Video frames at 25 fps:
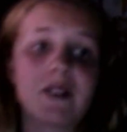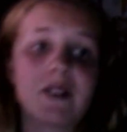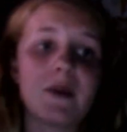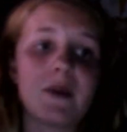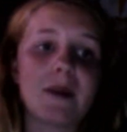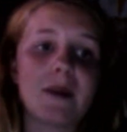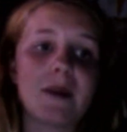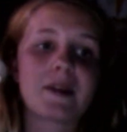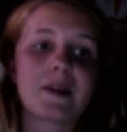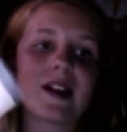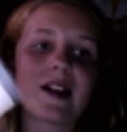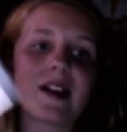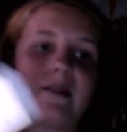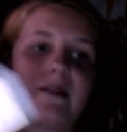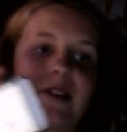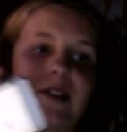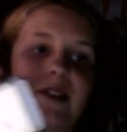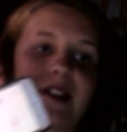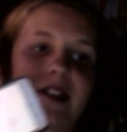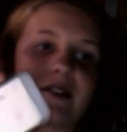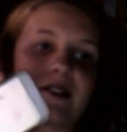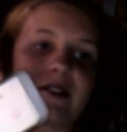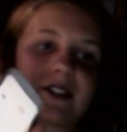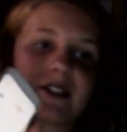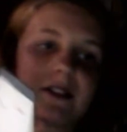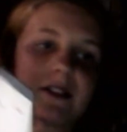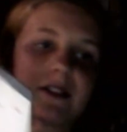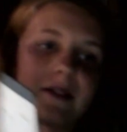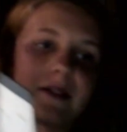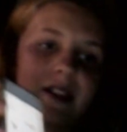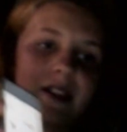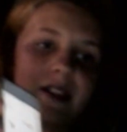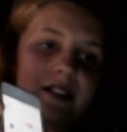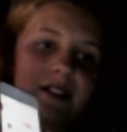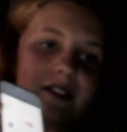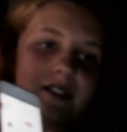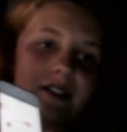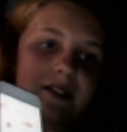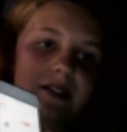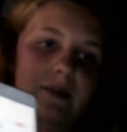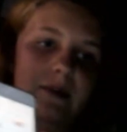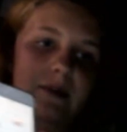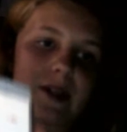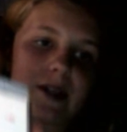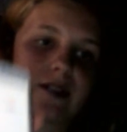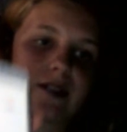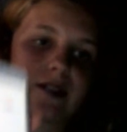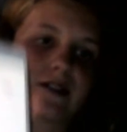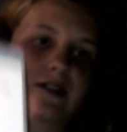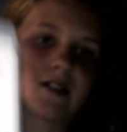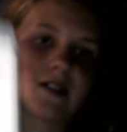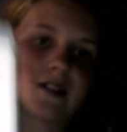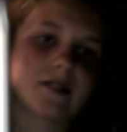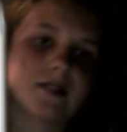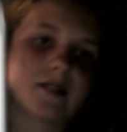a webcam video, so everything looks weird.